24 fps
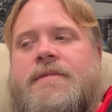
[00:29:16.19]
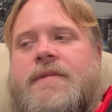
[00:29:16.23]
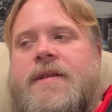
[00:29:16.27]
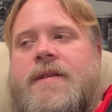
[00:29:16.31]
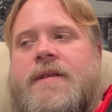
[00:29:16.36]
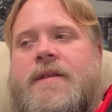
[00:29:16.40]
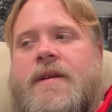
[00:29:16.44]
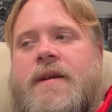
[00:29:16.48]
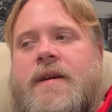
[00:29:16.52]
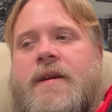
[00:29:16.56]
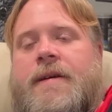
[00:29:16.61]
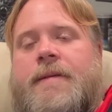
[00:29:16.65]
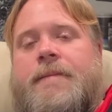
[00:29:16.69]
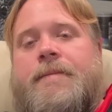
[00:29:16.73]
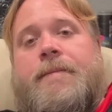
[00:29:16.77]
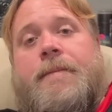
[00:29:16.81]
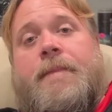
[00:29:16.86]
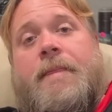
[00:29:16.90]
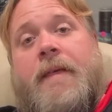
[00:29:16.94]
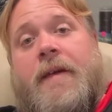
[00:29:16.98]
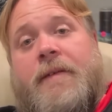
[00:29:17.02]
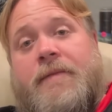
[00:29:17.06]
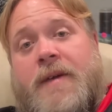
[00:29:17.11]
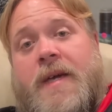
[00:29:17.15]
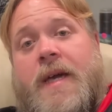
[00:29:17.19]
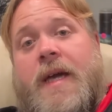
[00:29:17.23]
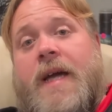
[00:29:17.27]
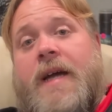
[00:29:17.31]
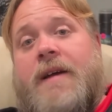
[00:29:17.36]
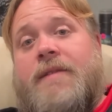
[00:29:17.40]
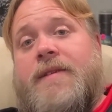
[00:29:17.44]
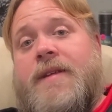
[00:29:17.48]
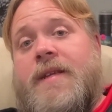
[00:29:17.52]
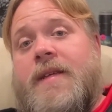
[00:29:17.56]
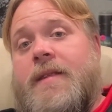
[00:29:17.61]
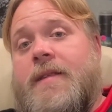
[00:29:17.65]
And if you
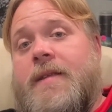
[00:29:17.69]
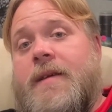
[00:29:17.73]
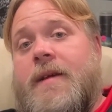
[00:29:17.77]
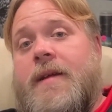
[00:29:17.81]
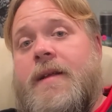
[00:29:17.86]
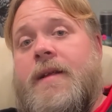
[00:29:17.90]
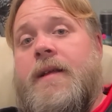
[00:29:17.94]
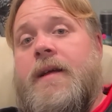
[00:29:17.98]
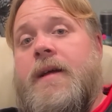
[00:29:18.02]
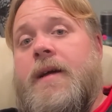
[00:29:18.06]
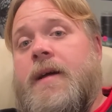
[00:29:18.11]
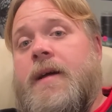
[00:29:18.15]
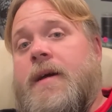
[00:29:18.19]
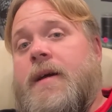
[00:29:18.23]
have anything